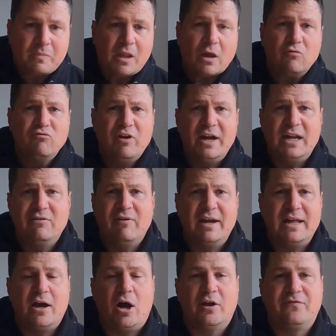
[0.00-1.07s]

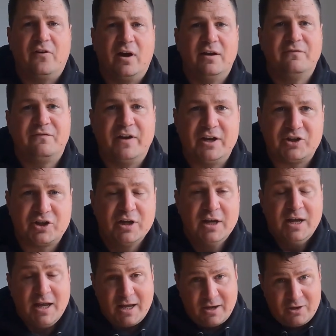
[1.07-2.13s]
Really hard fighting fish.
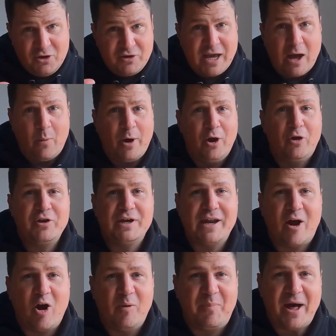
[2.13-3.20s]
You get one on, you
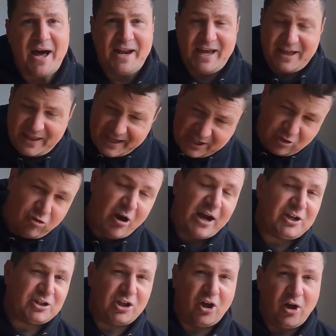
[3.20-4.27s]
know about it, they
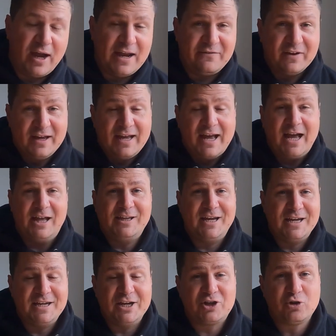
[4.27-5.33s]
crash dive, and the
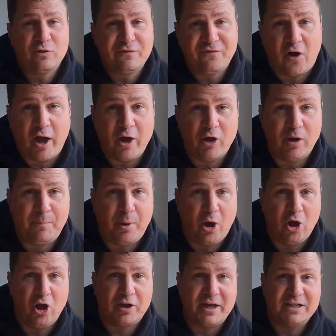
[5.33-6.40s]
initial fight on a
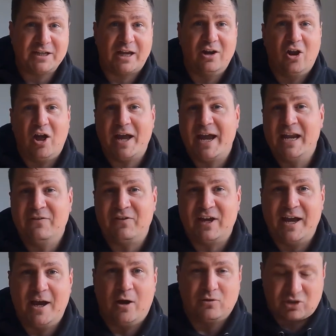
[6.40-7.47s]
pollock is unlike anything
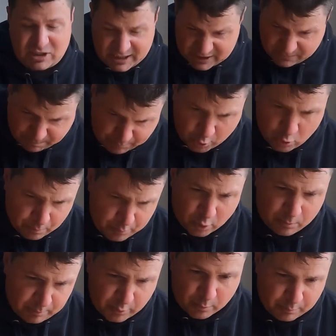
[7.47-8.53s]
else. It is boom
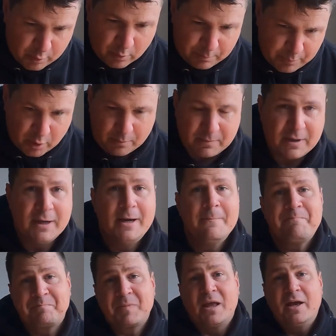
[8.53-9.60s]
boom boom boom boom.
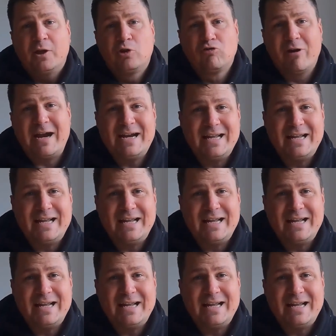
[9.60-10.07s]
Green